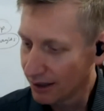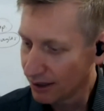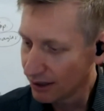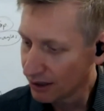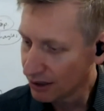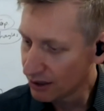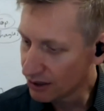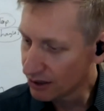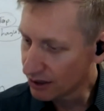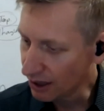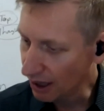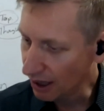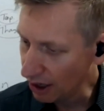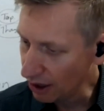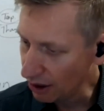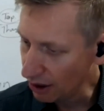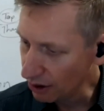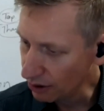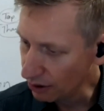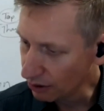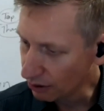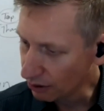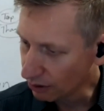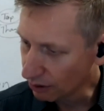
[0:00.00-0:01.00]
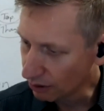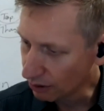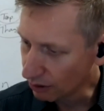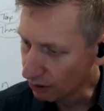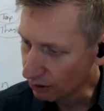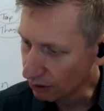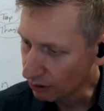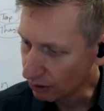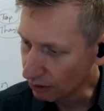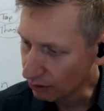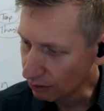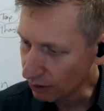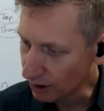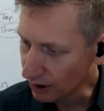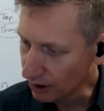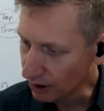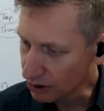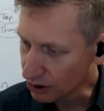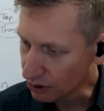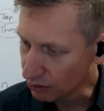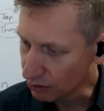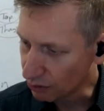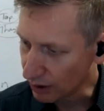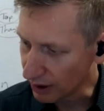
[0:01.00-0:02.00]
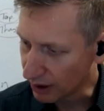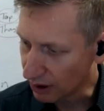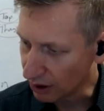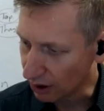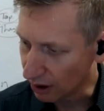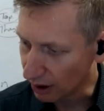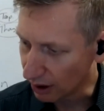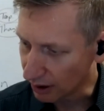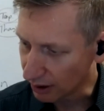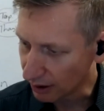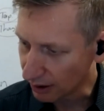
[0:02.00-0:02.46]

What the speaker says: So what else have we got?